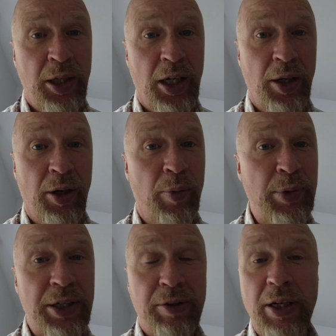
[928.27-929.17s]
And
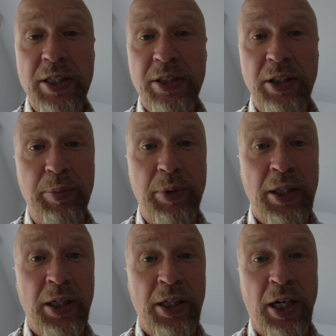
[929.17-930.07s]
we had a great time.
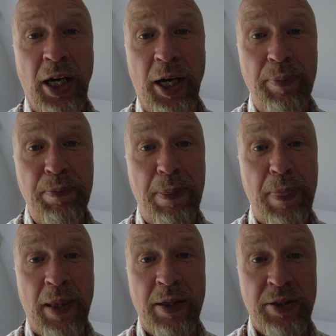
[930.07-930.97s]

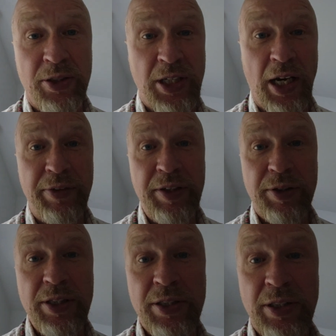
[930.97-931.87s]
Just out of
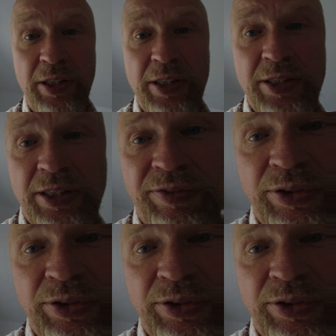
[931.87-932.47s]
interest, this is the